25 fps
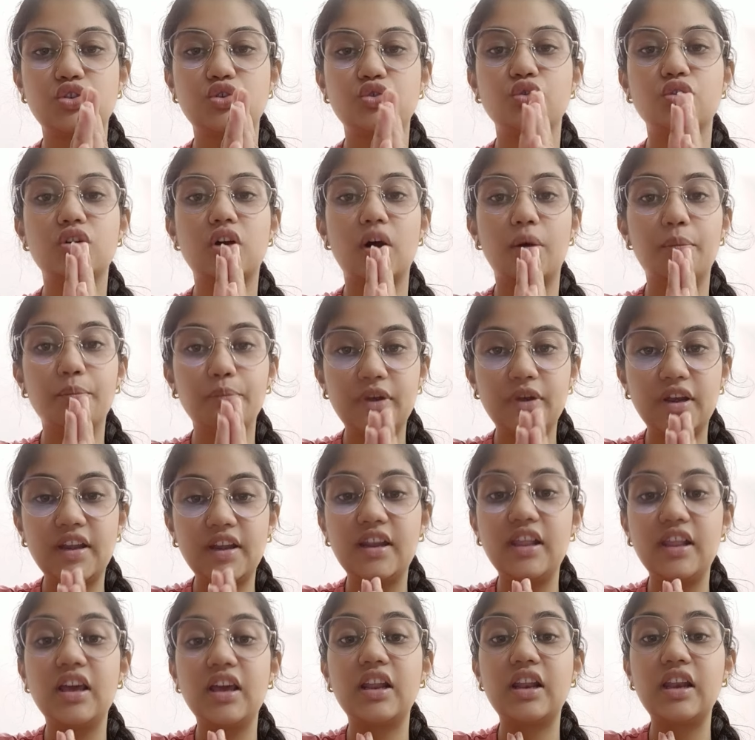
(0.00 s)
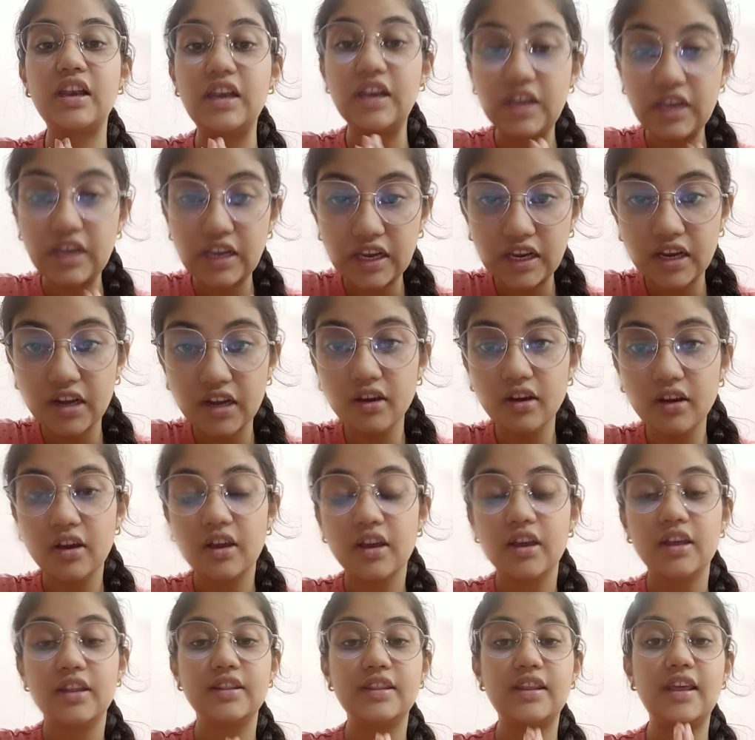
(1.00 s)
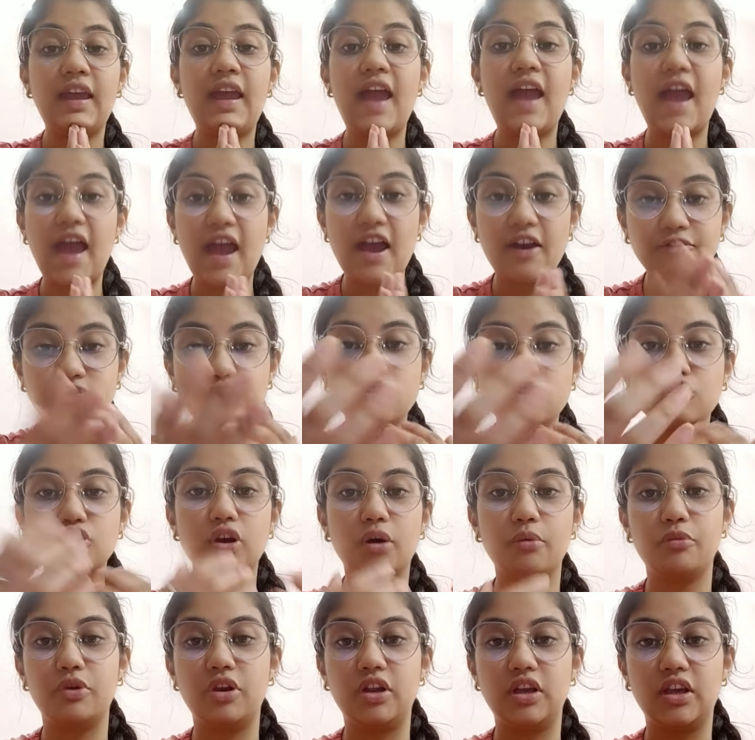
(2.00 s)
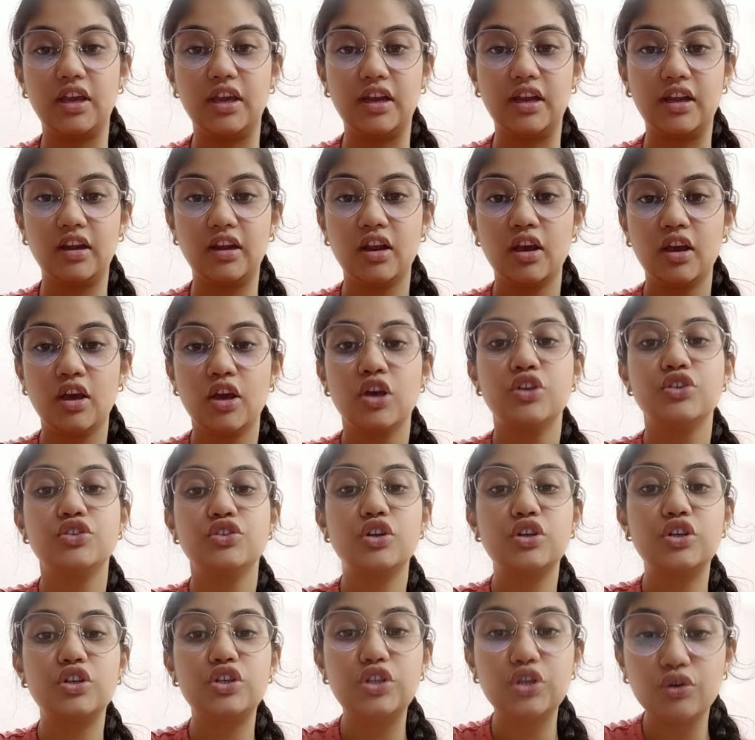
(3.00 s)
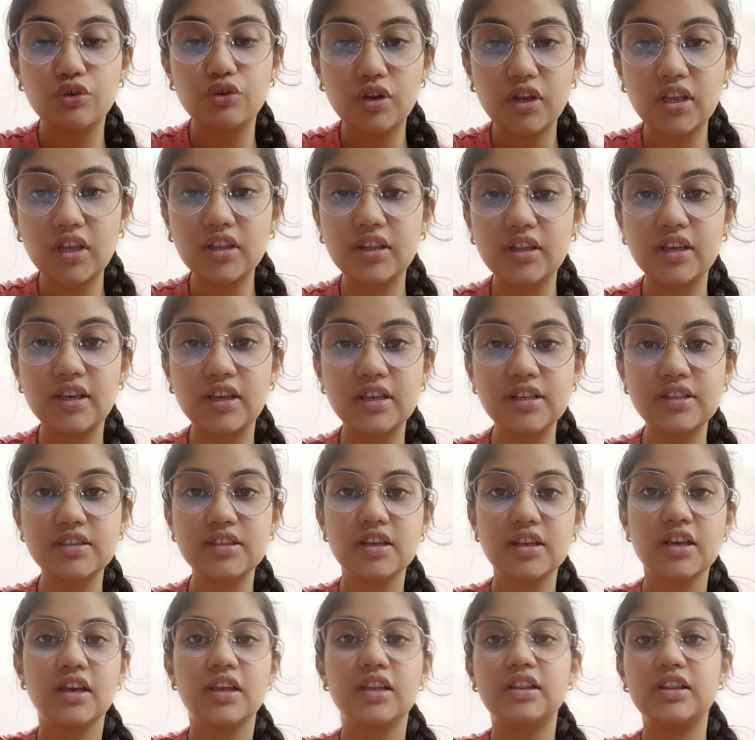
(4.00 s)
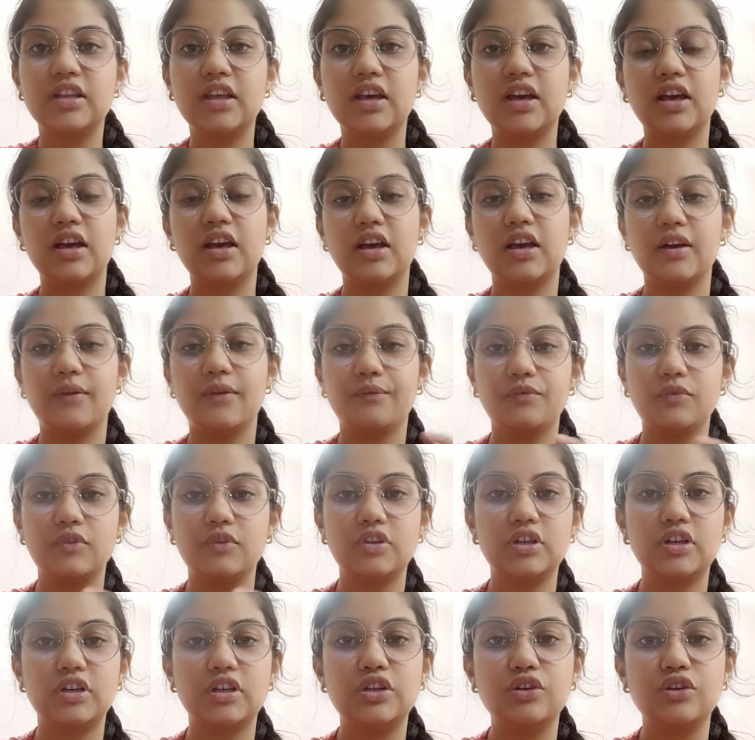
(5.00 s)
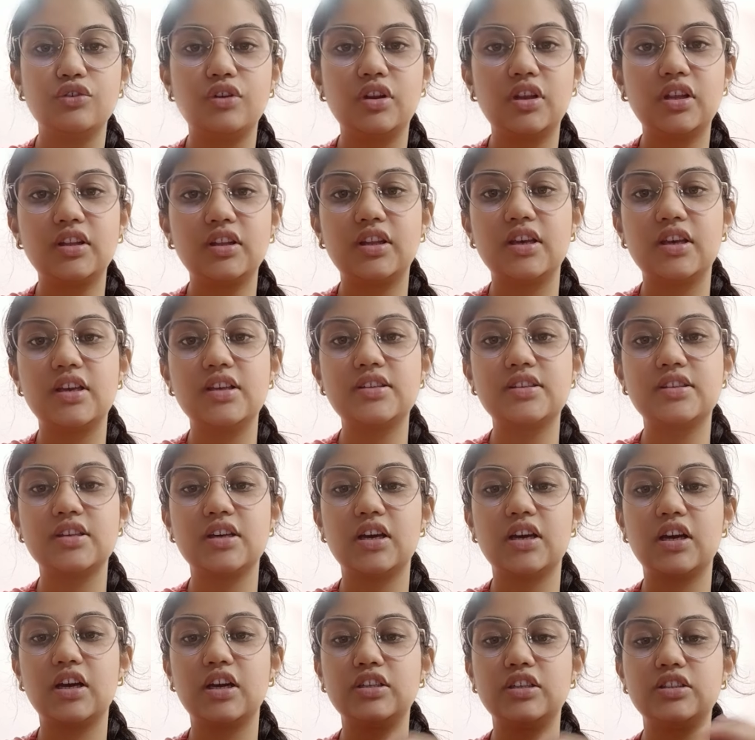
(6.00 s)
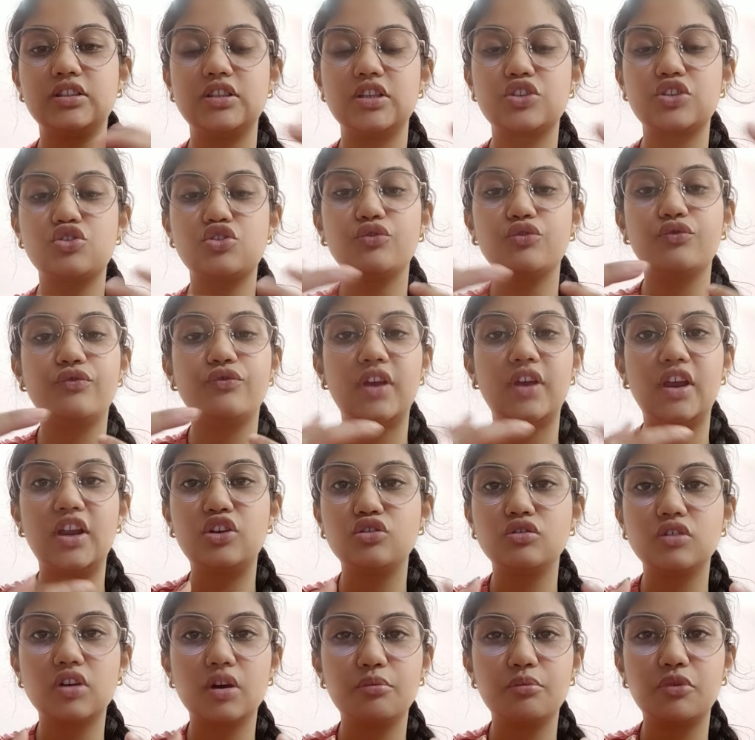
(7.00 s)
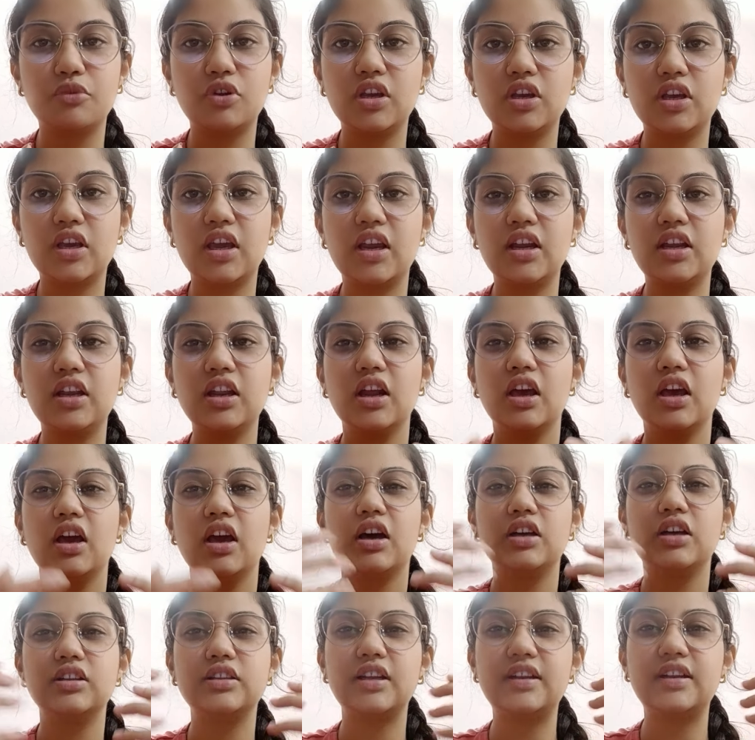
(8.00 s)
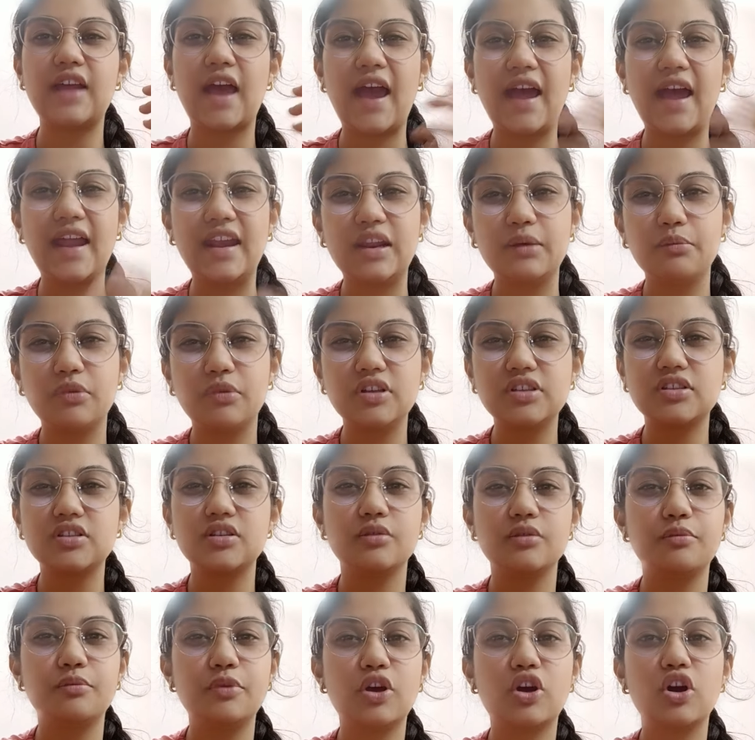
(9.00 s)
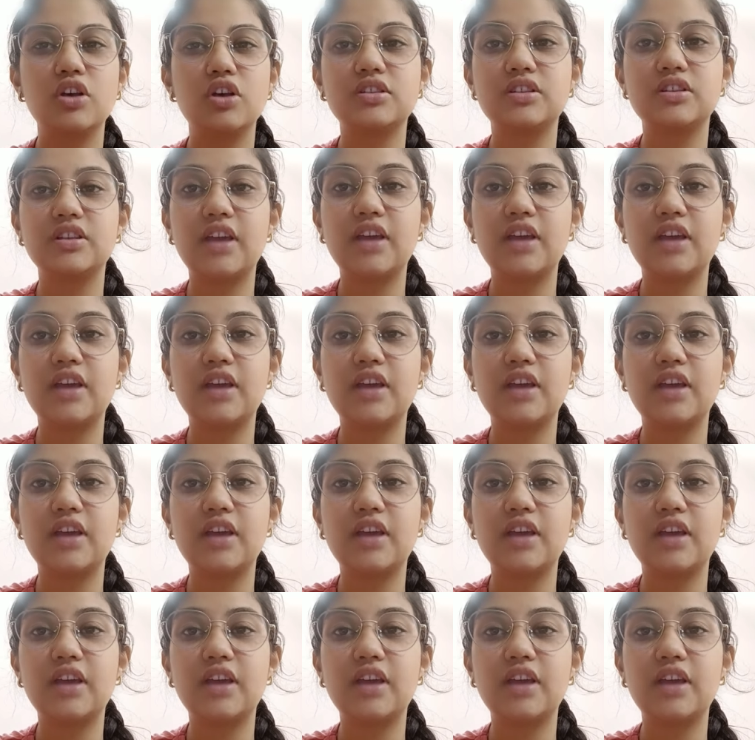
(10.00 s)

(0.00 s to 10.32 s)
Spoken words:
complete their need, they have to communicate. So during this, just to way to communicate, that animals, because the